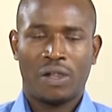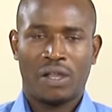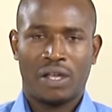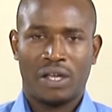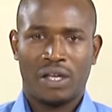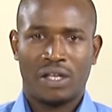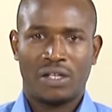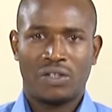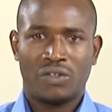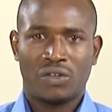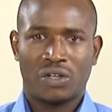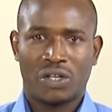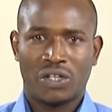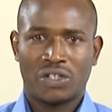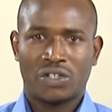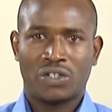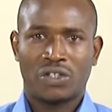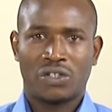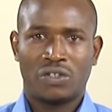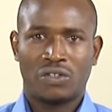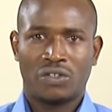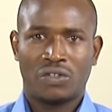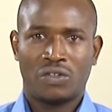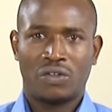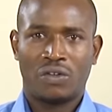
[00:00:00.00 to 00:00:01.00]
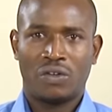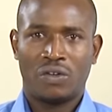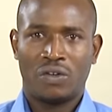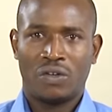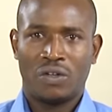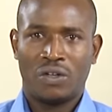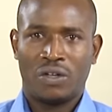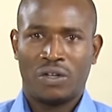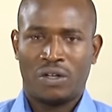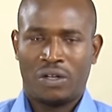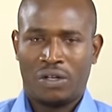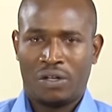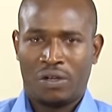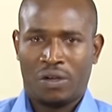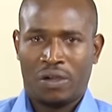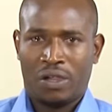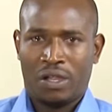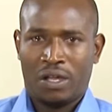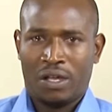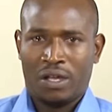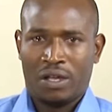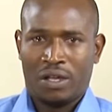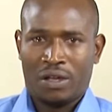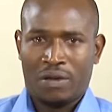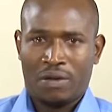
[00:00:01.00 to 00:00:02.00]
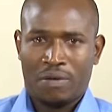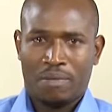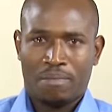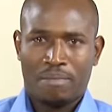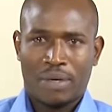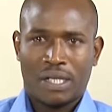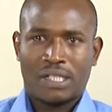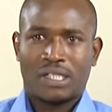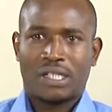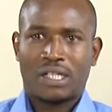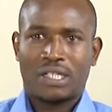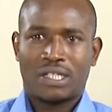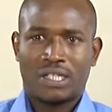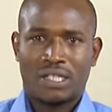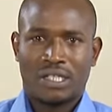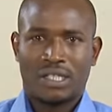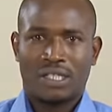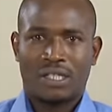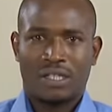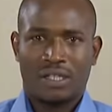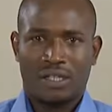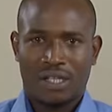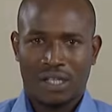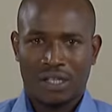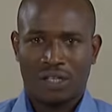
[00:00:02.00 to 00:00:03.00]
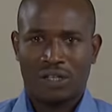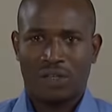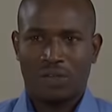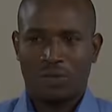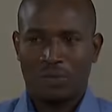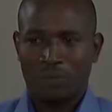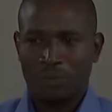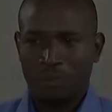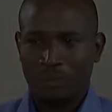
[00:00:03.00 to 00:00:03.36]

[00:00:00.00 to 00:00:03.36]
educational matters. Thank you.